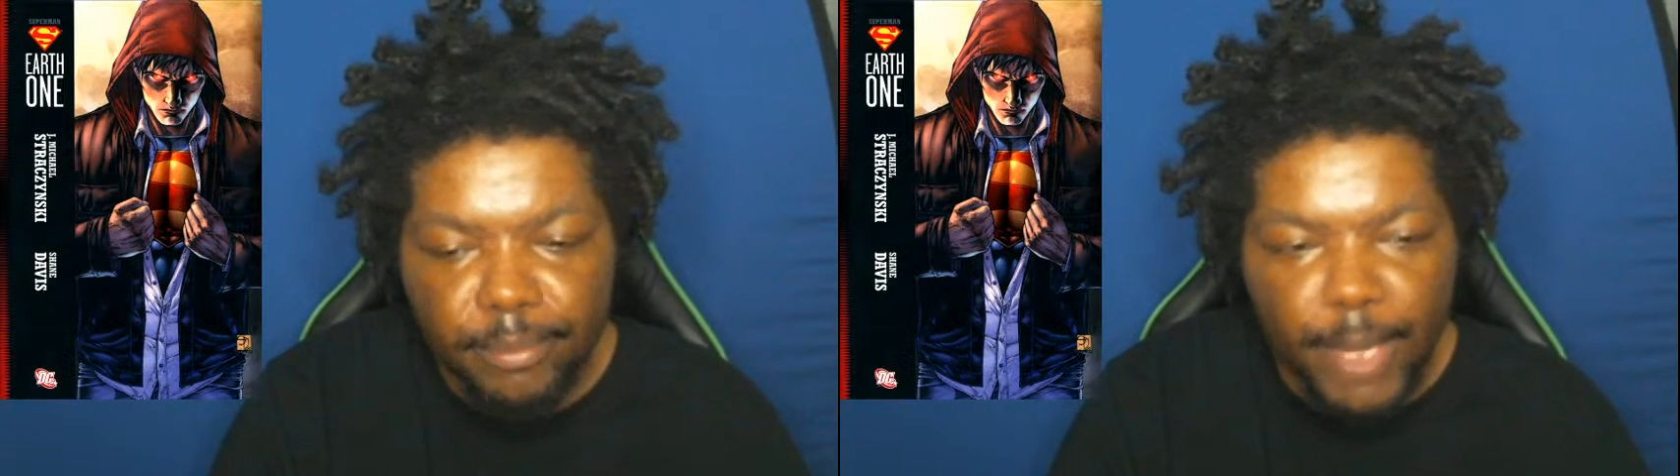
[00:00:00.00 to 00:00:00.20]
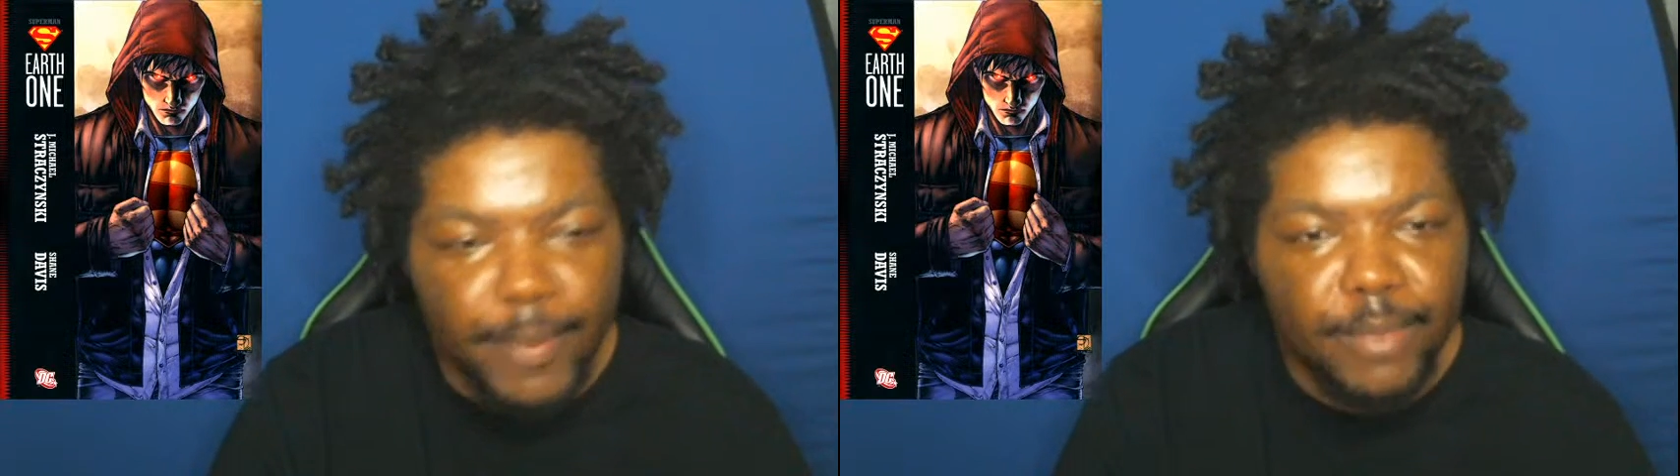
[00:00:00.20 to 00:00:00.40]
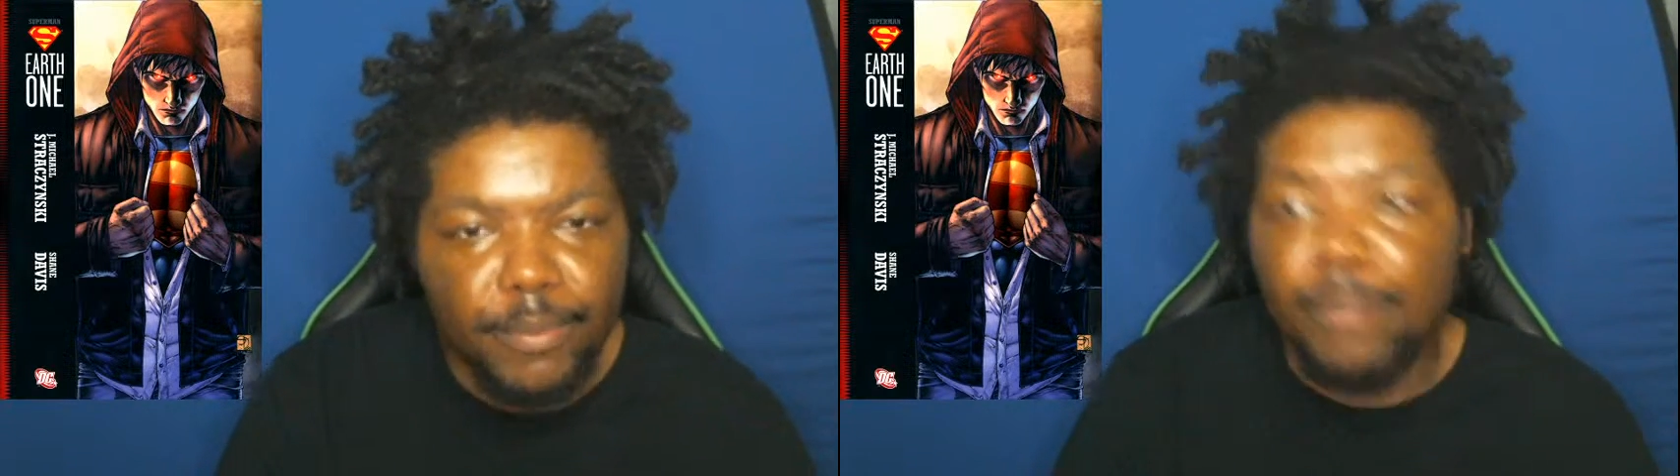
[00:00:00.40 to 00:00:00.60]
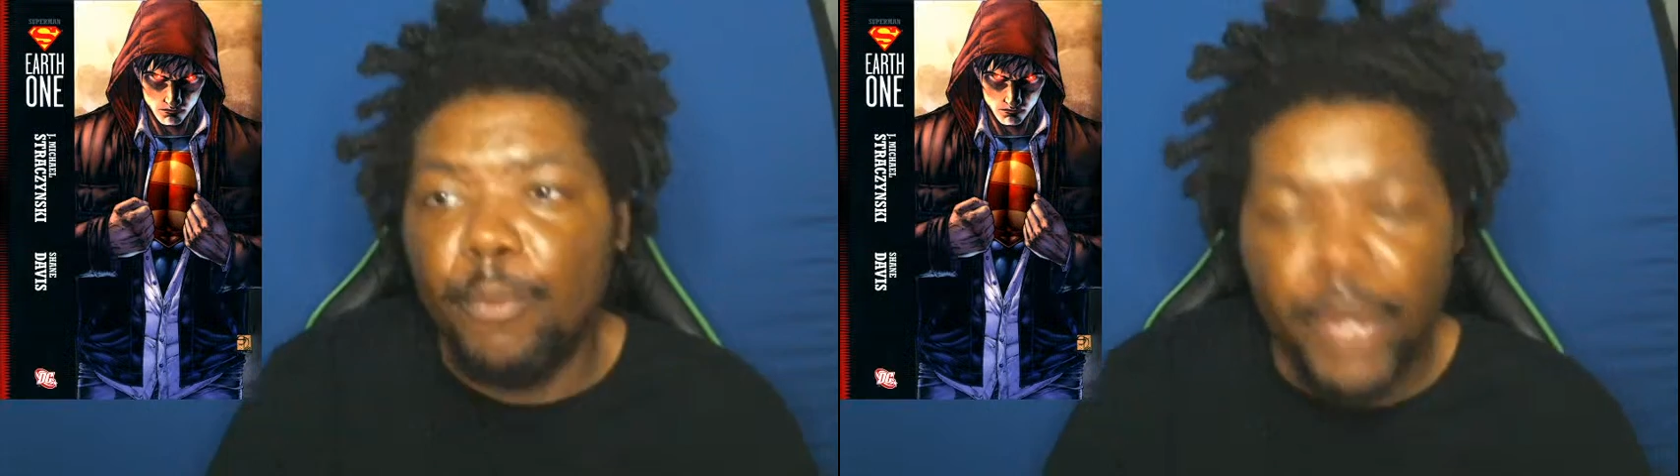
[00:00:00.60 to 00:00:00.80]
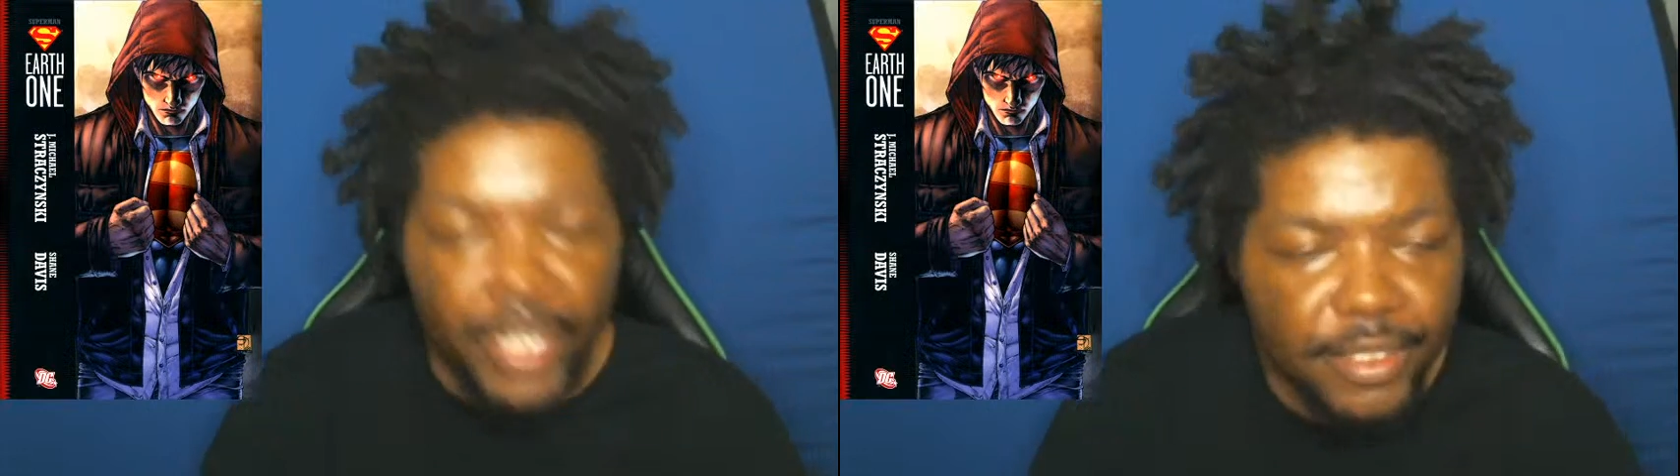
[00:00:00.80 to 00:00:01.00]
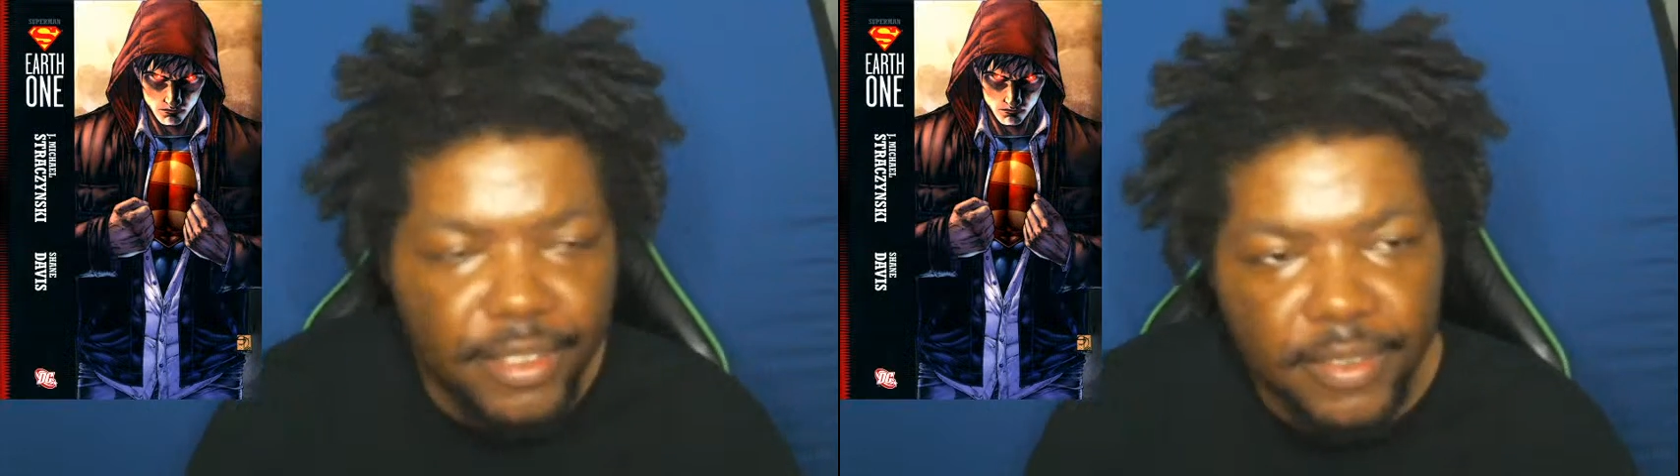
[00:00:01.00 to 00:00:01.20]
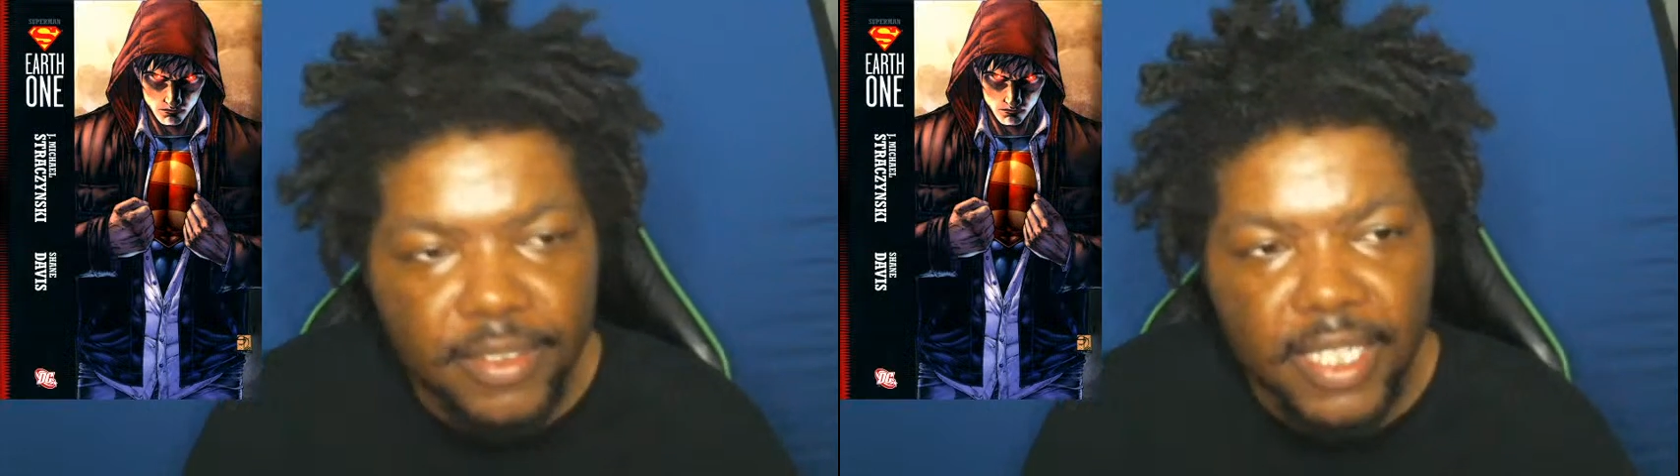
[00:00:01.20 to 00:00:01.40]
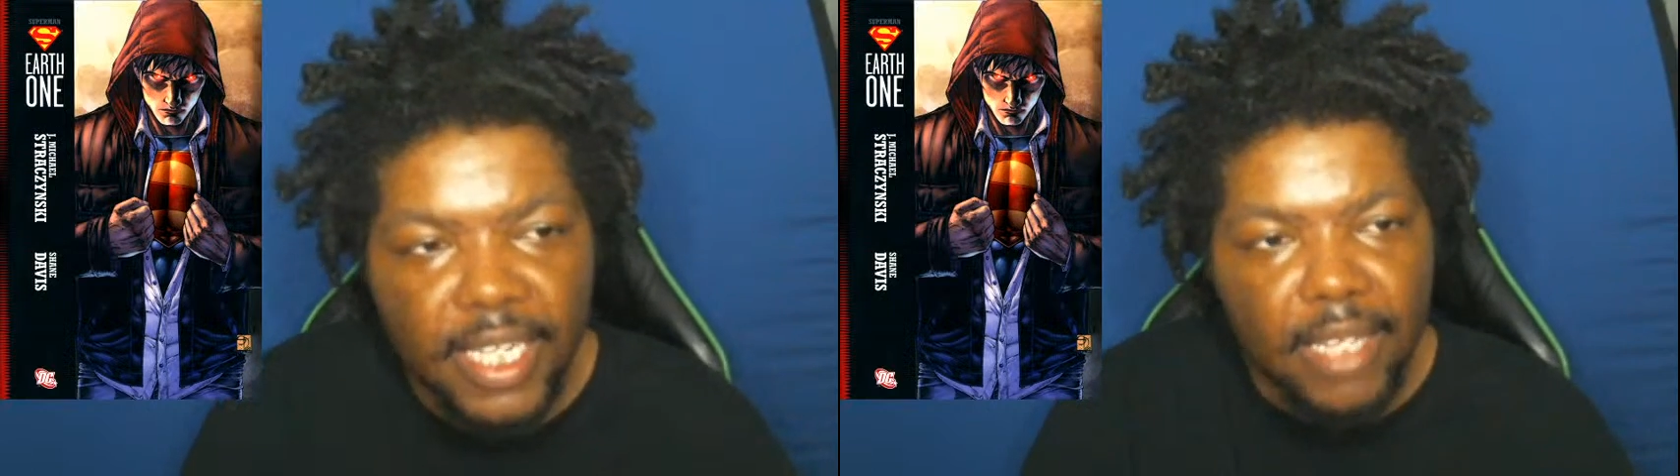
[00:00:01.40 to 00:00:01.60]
maybe 3 more issues,